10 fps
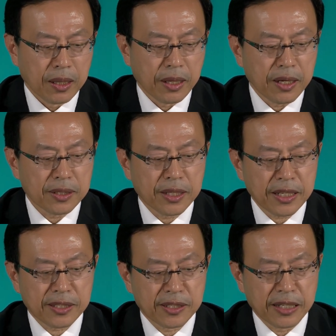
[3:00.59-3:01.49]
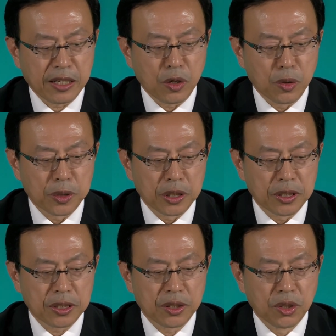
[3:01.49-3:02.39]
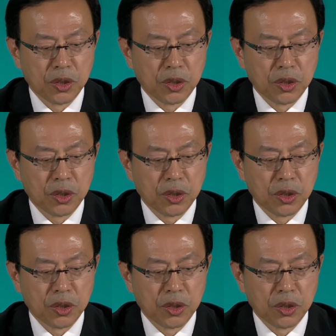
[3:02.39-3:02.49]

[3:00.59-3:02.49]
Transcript: There are six stakeholders,